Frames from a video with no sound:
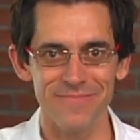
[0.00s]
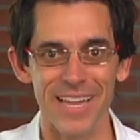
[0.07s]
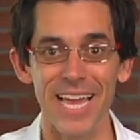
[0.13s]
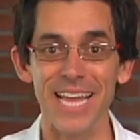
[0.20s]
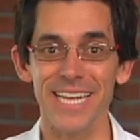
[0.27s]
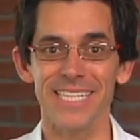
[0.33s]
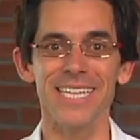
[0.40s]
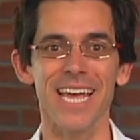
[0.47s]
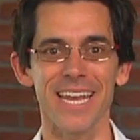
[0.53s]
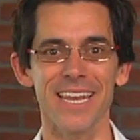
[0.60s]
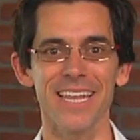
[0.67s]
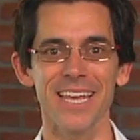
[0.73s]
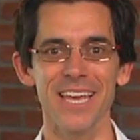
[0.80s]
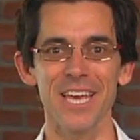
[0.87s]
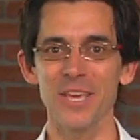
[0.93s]
Like I
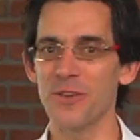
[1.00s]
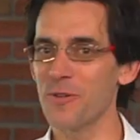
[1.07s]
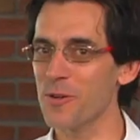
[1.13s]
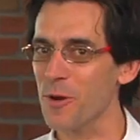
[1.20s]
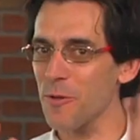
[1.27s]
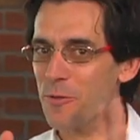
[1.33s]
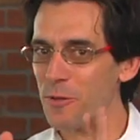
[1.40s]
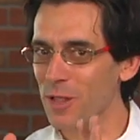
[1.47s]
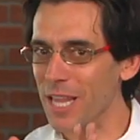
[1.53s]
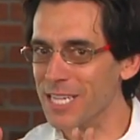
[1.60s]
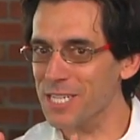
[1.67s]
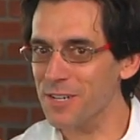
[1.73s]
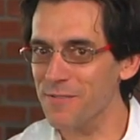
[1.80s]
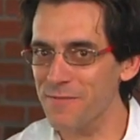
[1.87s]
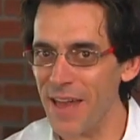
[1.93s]
said, you can go through the
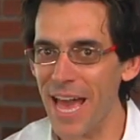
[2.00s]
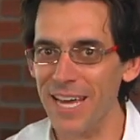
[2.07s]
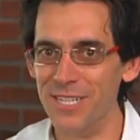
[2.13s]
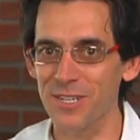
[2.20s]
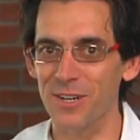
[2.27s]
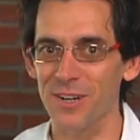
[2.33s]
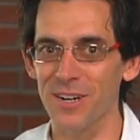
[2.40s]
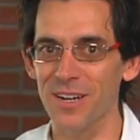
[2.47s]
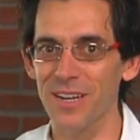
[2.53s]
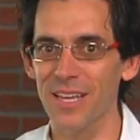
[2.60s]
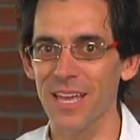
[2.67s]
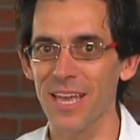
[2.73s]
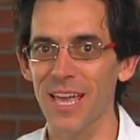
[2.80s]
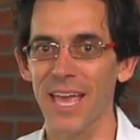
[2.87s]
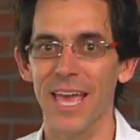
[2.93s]
lessons faster,
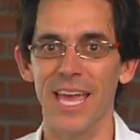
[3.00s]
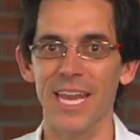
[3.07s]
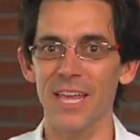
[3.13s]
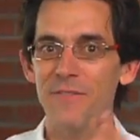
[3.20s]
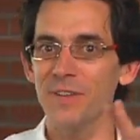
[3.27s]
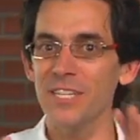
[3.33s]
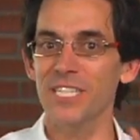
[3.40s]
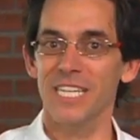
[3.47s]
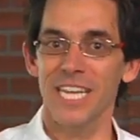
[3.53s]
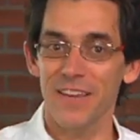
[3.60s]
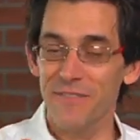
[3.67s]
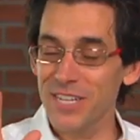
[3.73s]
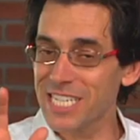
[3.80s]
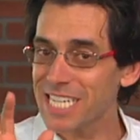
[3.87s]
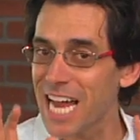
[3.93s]
and if
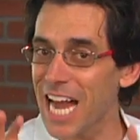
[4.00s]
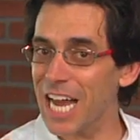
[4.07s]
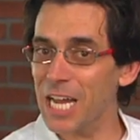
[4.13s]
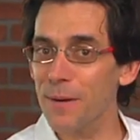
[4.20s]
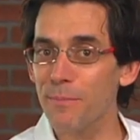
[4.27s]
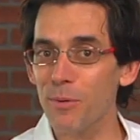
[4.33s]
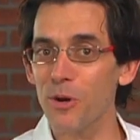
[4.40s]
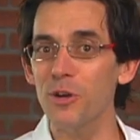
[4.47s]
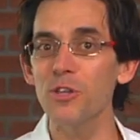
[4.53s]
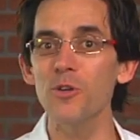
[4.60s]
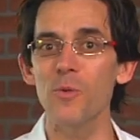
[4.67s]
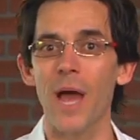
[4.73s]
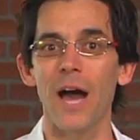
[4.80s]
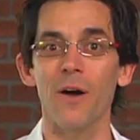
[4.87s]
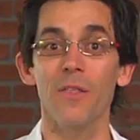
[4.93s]
it's not going to burn
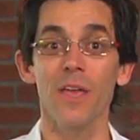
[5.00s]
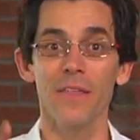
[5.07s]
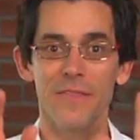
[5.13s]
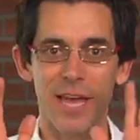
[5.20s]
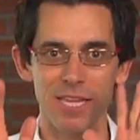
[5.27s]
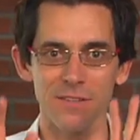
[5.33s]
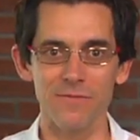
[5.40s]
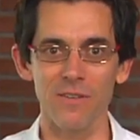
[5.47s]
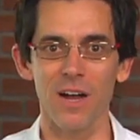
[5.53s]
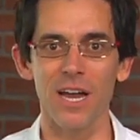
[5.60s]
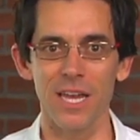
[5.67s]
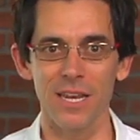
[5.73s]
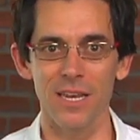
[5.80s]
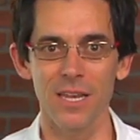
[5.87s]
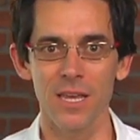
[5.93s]
you out, that's
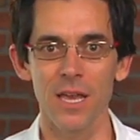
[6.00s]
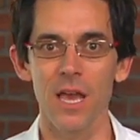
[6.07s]
fine.